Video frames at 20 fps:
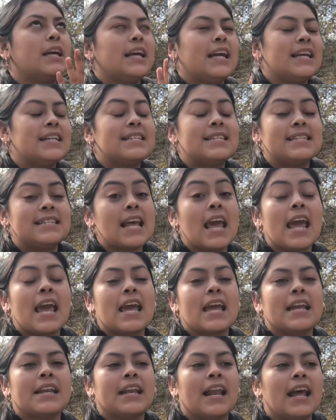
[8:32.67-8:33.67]

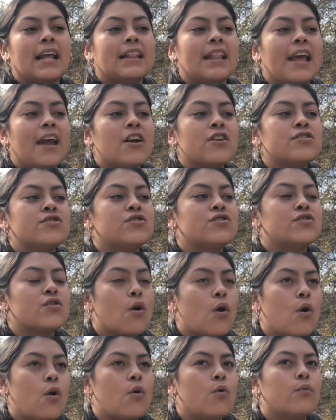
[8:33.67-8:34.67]
insane. Like, they are
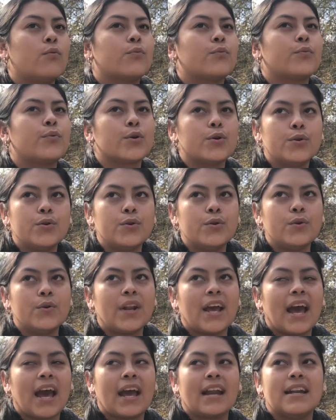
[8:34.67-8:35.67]
so
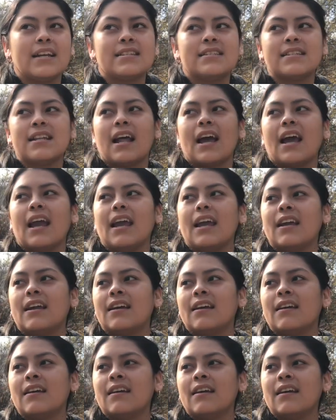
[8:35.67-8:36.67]
rude, and it's
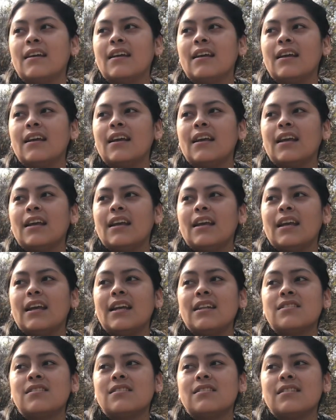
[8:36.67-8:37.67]
like,
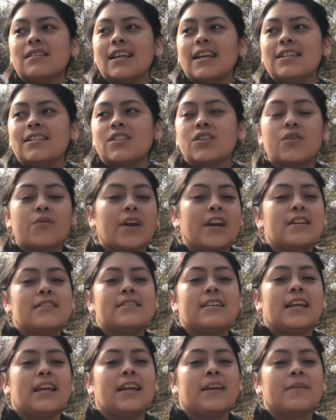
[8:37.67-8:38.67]
it's
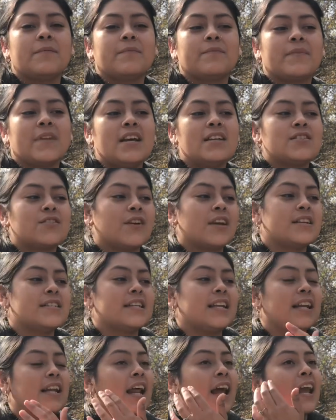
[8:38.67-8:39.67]
crazy. It's
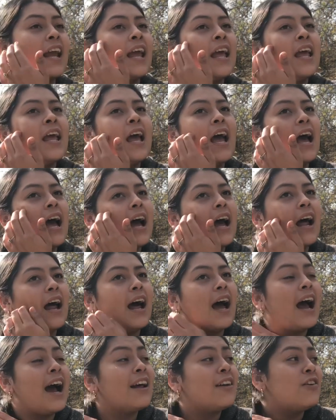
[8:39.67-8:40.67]
crazy. Like,
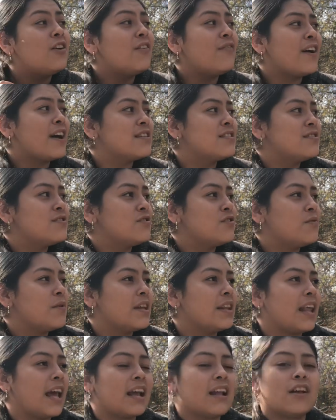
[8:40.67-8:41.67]
I don't know if it has to do
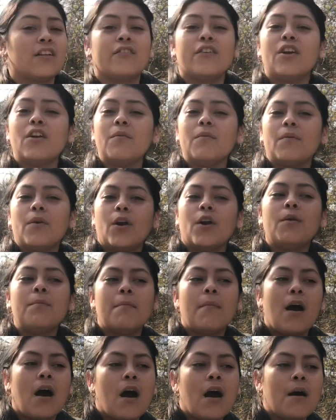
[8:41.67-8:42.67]
with like her
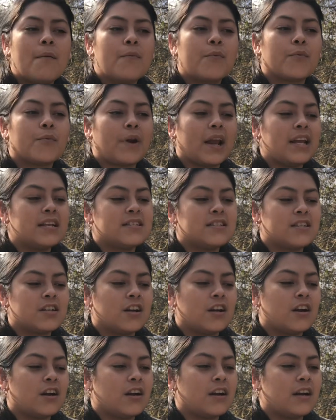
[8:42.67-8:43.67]
mom raised
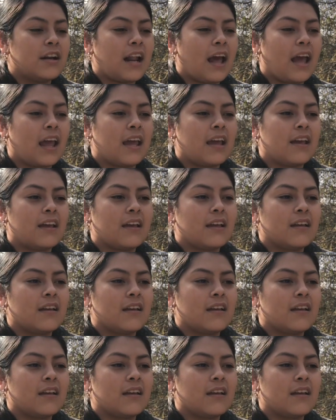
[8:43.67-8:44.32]
her like